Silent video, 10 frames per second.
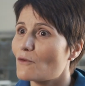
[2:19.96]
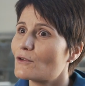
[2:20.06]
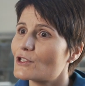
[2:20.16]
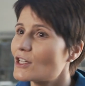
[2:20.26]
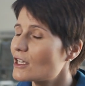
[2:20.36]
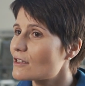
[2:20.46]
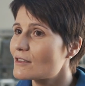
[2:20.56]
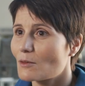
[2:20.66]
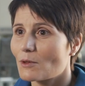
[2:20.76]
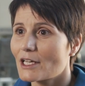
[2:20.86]
Now, of course, in the
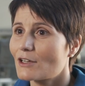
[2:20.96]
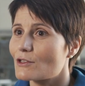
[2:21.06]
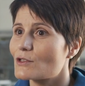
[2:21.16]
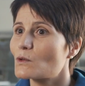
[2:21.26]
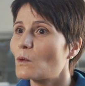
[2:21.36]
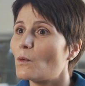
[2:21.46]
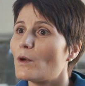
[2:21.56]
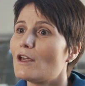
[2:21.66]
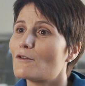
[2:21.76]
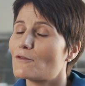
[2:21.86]
simulators, we